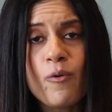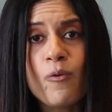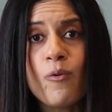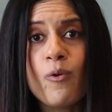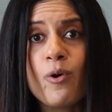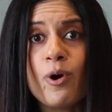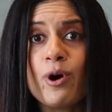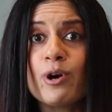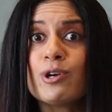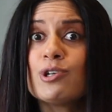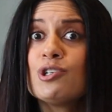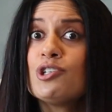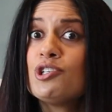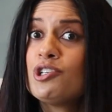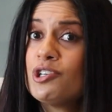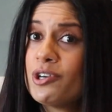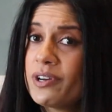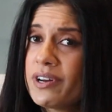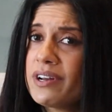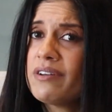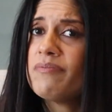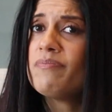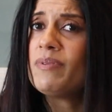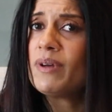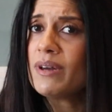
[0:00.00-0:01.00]
or
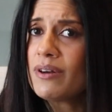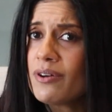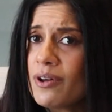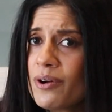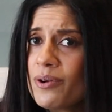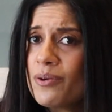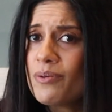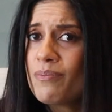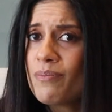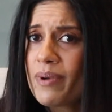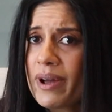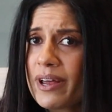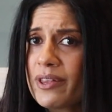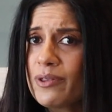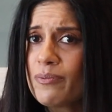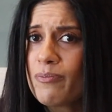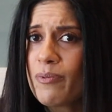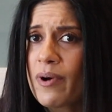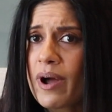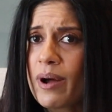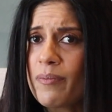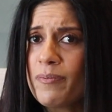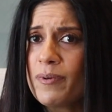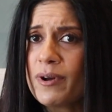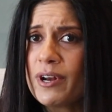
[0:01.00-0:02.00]
should have been known by the
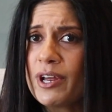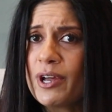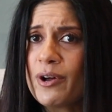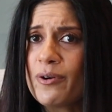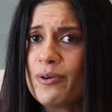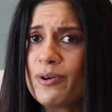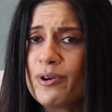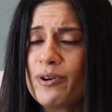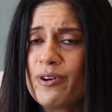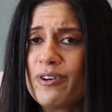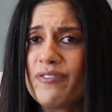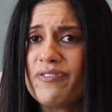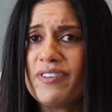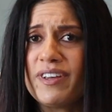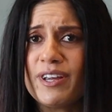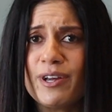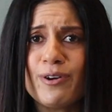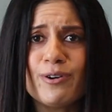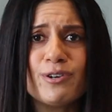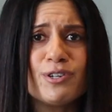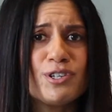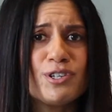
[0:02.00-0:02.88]
property owner if he or